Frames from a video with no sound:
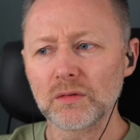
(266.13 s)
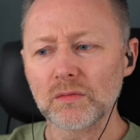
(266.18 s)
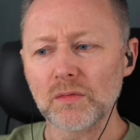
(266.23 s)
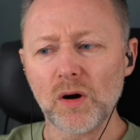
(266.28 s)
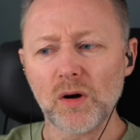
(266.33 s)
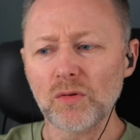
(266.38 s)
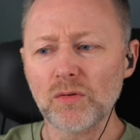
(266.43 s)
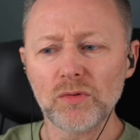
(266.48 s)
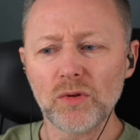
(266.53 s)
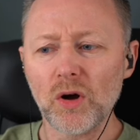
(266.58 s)

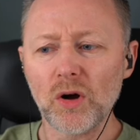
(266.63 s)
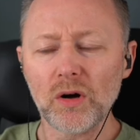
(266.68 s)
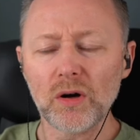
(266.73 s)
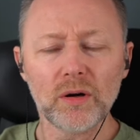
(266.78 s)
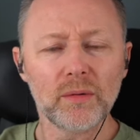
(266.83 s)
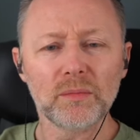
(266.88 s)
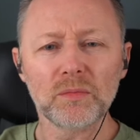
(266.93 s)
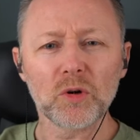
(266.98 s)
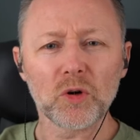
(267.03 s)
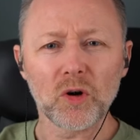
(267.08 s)
Well,
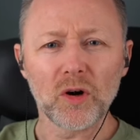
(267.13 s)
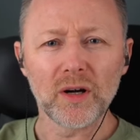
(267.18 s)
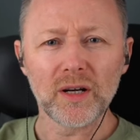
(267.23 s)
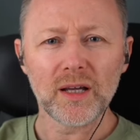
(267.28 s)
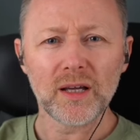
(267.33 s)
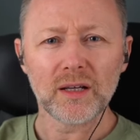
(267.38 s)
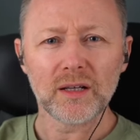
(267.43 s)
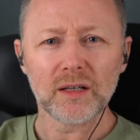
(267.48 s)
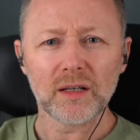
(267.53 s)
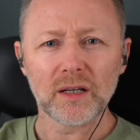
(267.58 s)
no, I'm not
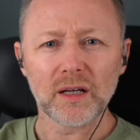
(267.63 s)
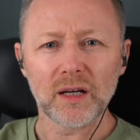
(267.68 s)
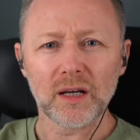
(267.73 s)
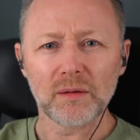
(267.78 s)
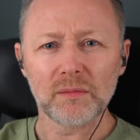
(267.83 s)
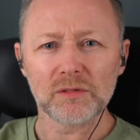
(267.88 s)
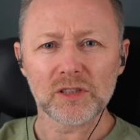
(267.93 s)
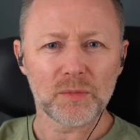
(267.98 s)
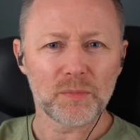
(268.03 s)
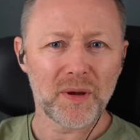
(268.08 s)
going to.
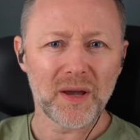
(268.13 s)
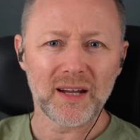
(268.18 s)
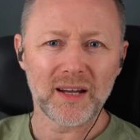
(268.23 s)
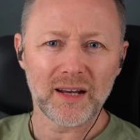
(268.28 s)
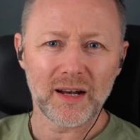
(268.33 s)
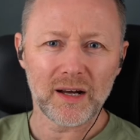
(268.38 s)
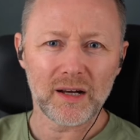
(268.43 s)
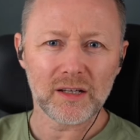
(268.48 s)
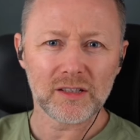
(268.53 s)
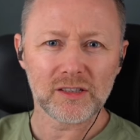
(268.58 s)
It's a pain
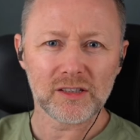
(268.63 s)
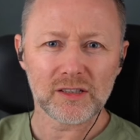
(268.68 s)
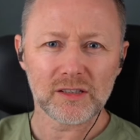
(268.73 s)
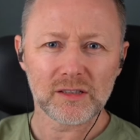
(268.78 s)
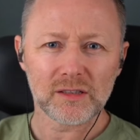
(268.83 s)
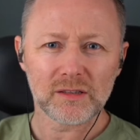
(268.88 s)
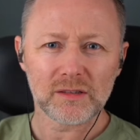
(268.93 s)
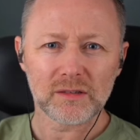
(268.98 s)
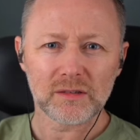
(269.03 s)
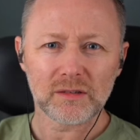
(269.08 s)
in the arse.